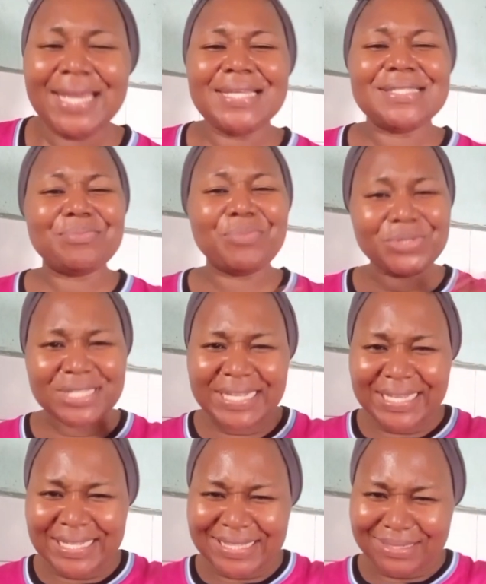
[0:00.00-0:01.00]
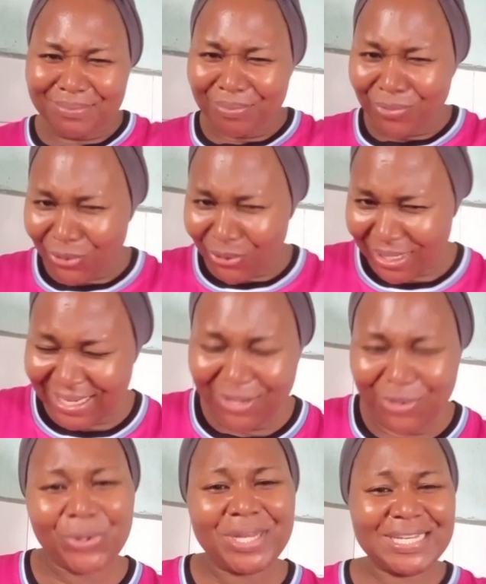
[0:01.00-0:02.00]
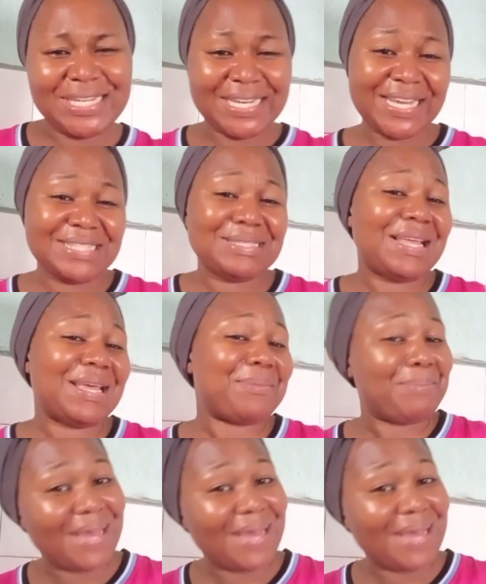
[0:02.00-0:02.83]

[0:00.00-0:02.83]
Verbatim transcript: it's mostly in the morning or in the night like